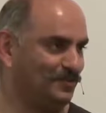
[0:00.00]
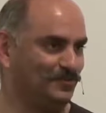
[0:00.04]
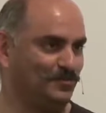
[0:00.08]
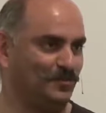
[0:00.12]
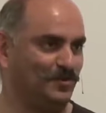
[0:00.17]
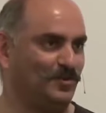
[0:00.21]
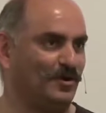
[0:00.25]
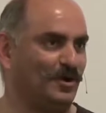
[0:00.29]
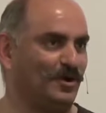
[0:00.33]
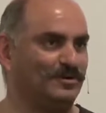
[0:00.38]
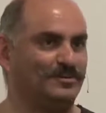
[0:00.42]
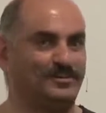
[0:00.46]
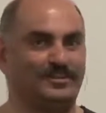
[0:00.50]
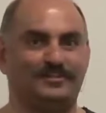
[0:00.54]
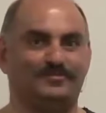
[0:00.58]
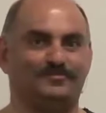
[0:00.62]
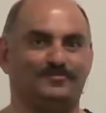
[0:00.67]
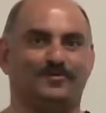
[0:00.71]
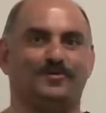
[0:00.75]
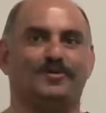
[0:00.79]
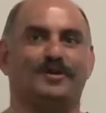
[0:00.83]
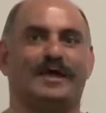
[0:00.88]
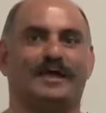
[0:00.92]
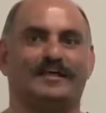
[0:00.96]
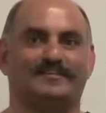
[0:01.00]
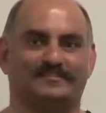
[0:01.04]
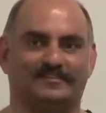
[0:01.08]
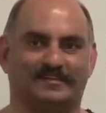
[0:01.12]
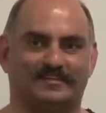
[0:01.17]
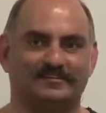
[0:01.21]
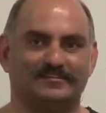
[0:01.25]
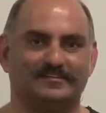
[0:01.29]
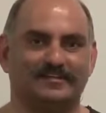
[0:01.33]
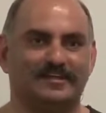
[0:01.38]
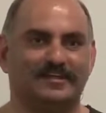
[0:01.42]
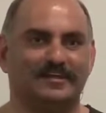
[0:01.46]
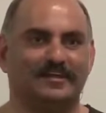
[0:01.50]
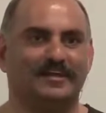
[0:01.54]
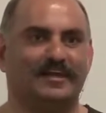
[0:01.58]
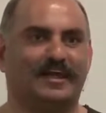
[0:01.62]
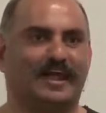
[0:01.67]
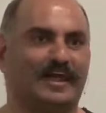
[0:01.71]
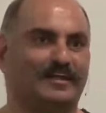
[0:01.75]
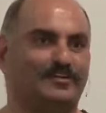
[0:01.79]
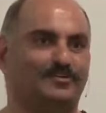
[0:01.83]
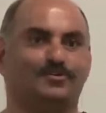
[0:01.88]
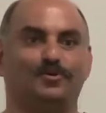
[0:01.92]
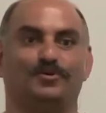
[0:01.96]
So if you got these 4 assets,
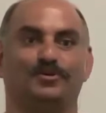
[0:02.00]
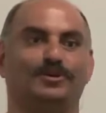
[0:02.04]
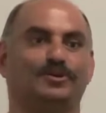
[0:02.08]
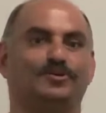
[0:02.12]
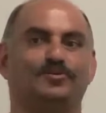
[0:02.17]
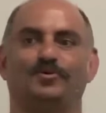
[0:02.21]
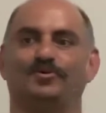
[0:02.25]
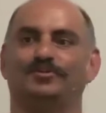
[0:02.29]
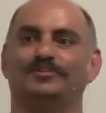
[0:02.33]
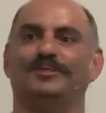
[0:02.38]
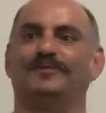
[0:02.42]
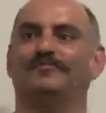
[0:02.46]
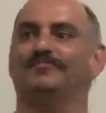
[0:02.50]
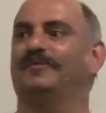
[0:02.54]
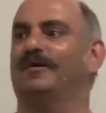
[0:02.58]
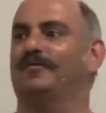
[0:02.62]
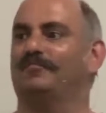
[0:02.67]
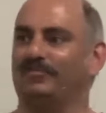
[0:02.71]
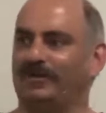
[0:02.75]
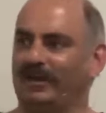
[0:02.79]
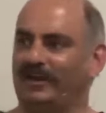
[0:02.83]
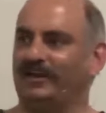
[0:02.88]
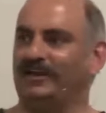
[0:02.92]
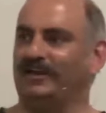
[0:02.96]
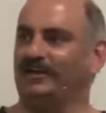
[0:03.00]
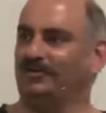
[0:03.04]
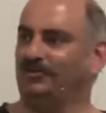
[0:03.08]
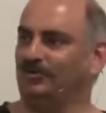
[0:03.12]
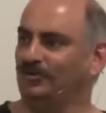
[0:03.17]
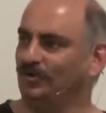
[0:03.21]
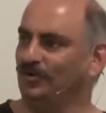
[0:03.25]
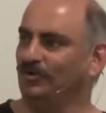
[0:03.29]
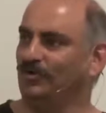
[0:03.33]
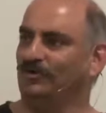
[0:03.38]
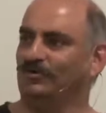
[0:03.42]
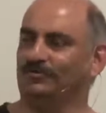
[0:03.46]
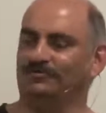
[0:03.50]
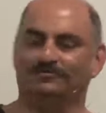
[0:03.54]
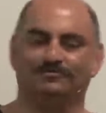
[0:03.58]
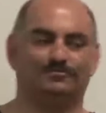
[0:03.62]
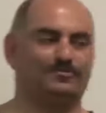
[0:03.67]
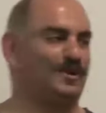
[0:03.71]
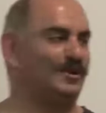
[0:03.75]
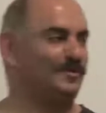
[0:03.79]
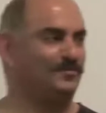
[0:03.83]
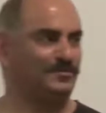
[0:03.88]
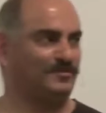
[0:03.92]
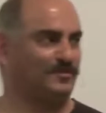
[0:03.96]
and you don't need to own them completely, you could own
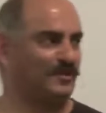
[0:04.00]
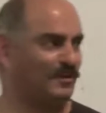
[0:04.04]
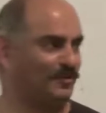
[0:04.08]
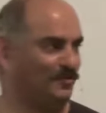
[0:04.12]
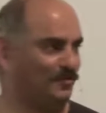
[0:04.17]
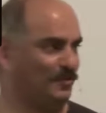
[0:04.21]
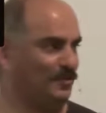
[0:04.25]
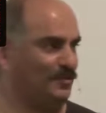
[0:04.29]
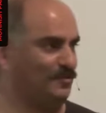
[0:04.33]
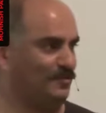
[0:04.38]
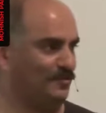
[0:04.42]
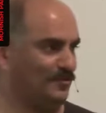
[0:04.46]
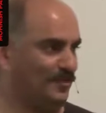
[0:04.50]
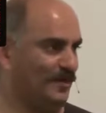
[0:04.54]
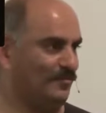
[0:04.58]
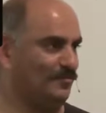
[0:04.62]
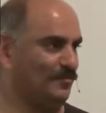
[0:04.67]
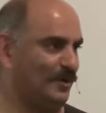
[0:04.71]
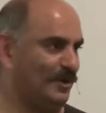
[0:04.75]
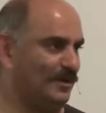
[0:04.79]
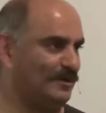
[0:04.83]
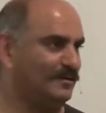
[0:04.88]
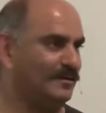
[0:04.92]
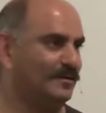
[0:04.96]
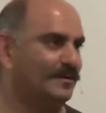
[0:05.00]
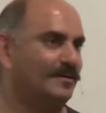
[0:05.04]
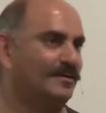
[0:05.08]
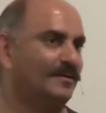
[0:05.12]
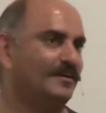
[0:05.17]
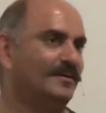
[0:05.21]
20% of each of them, right?